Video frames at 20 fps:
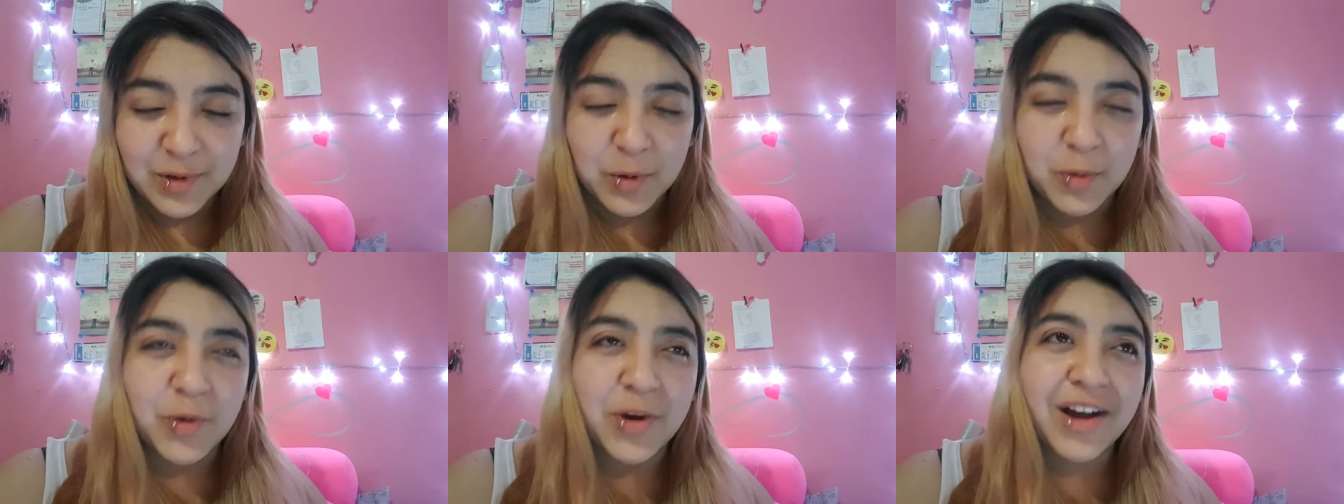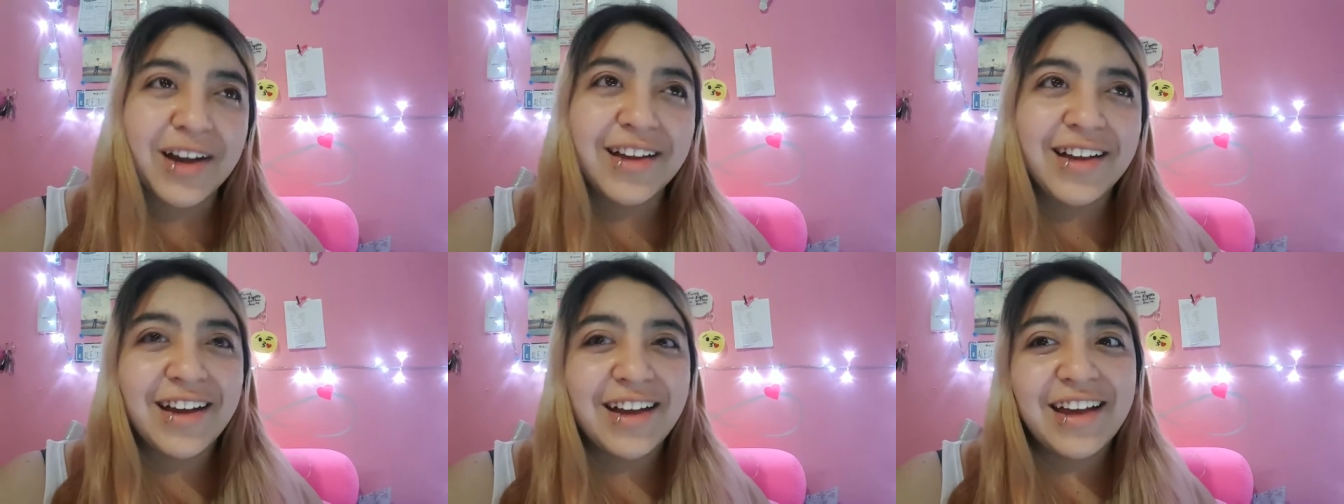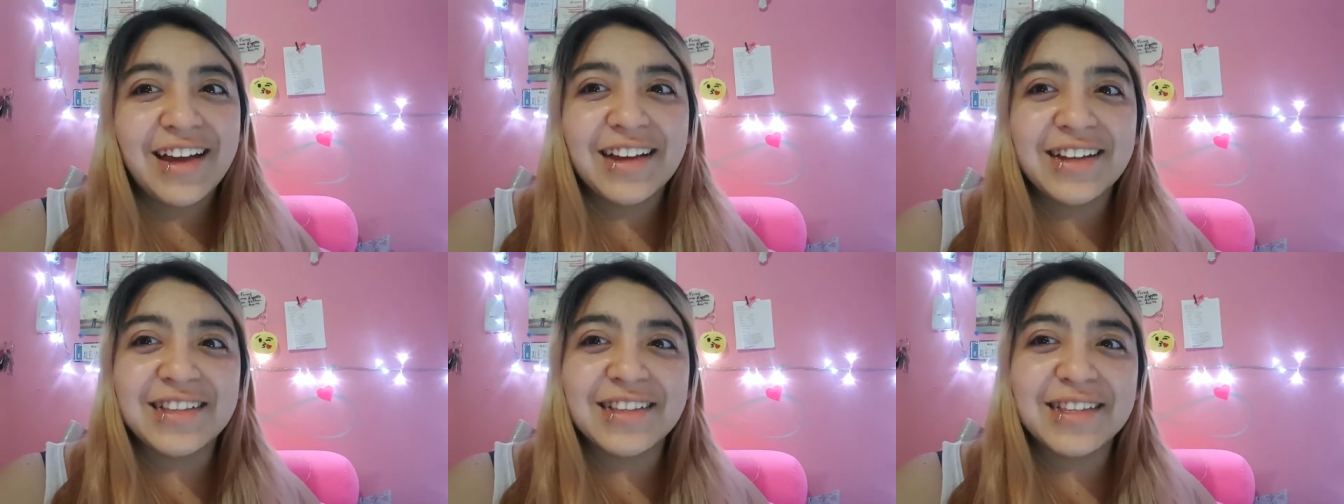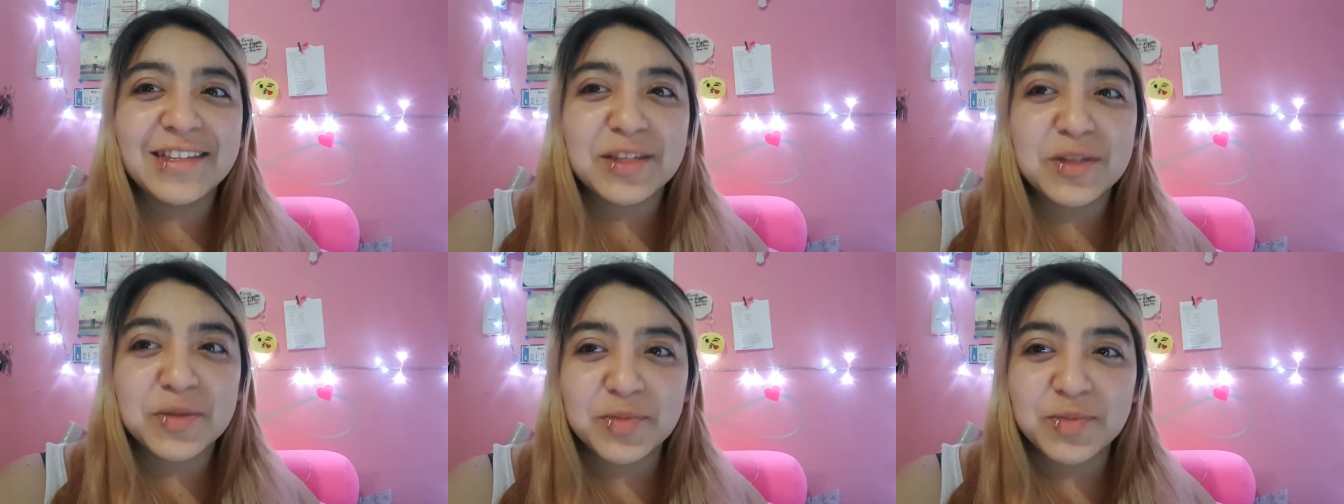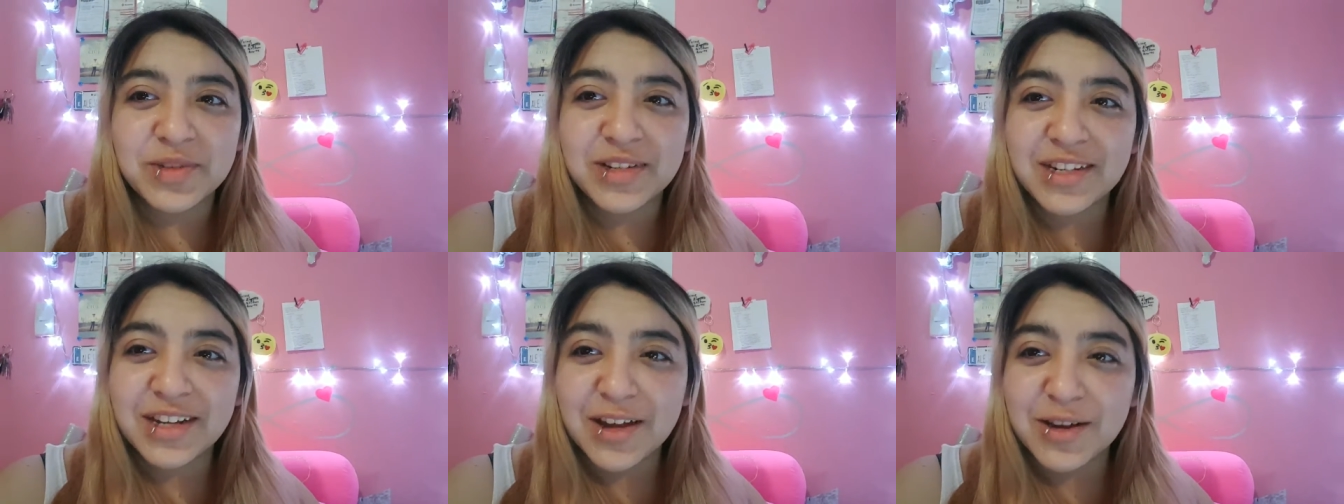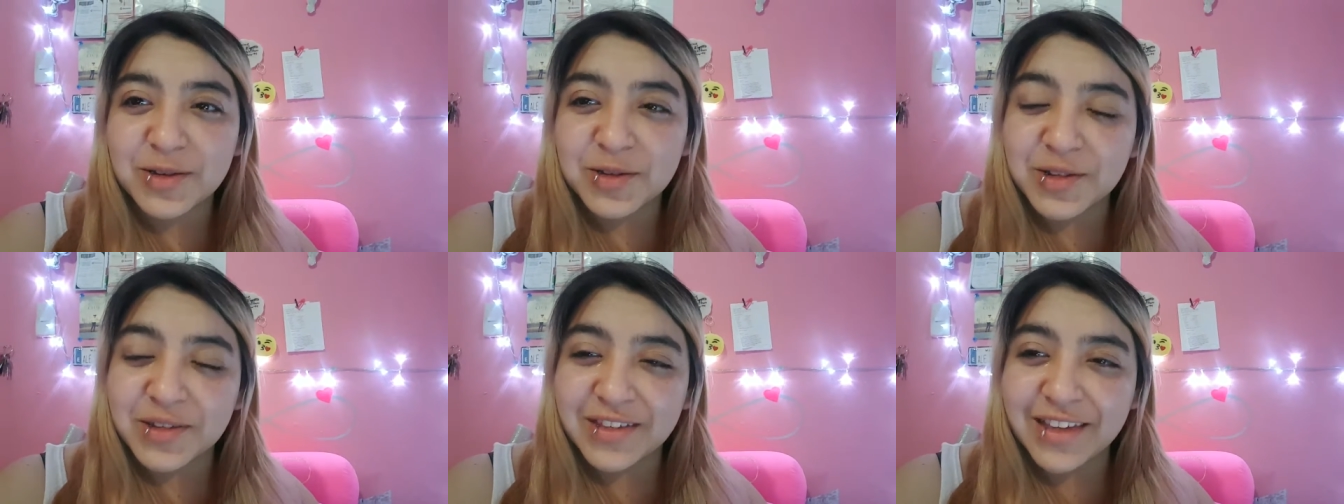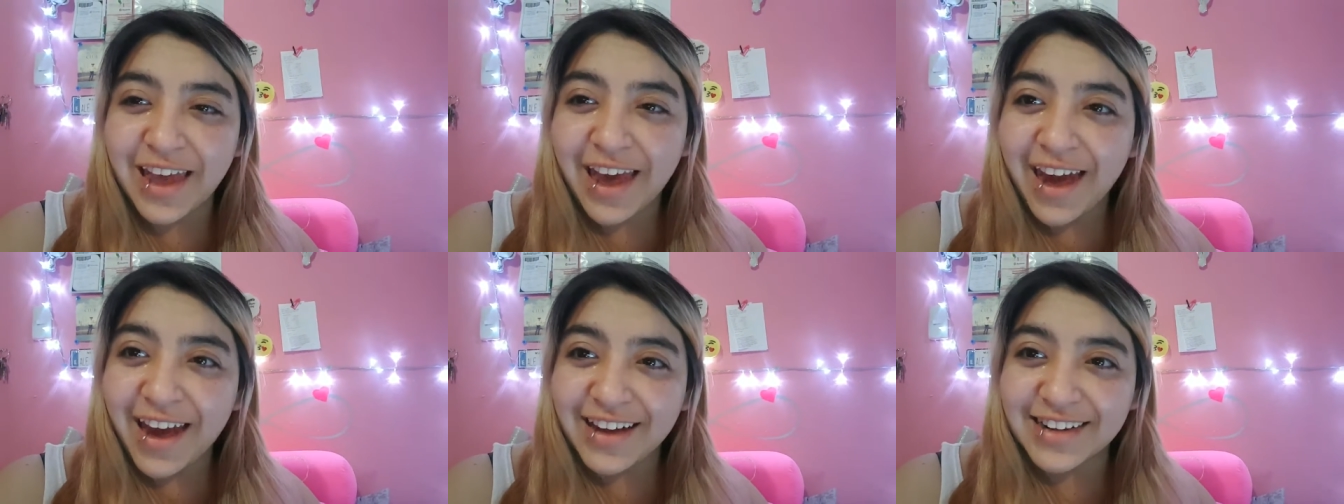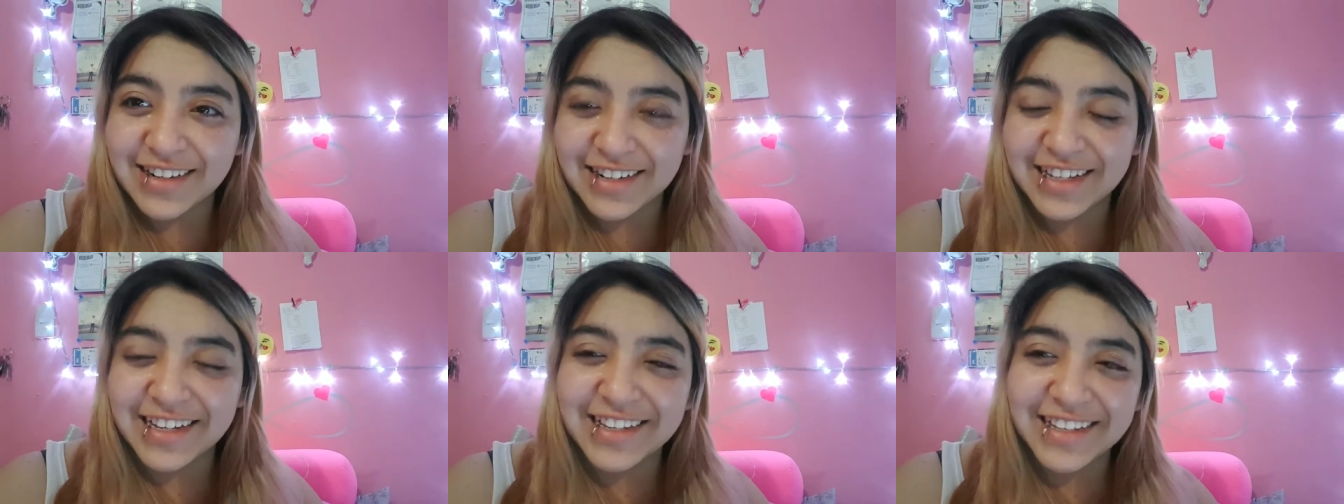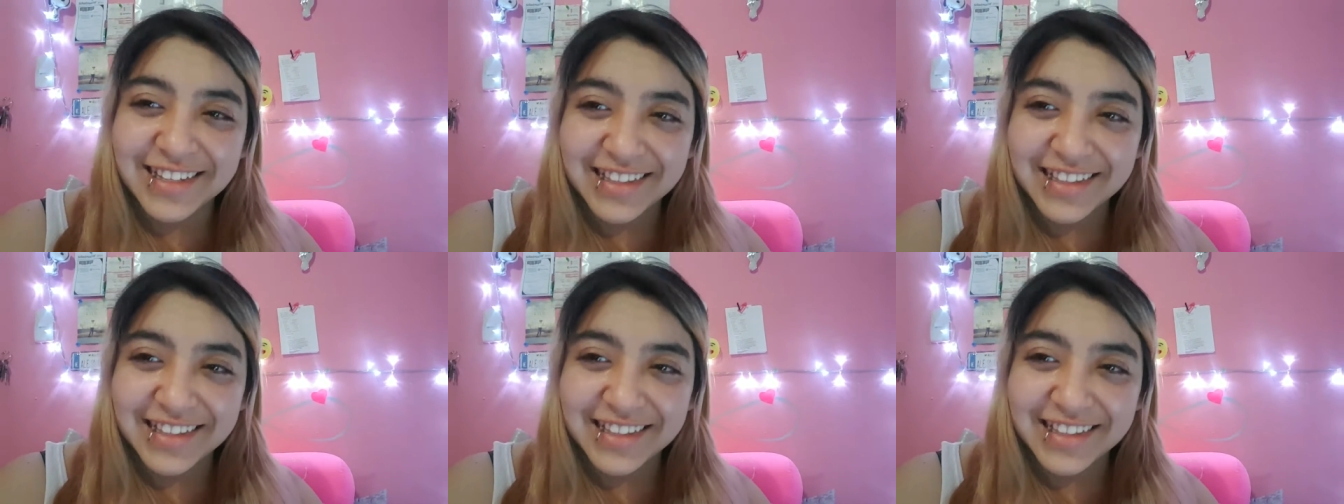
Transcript: Why I in this video sad?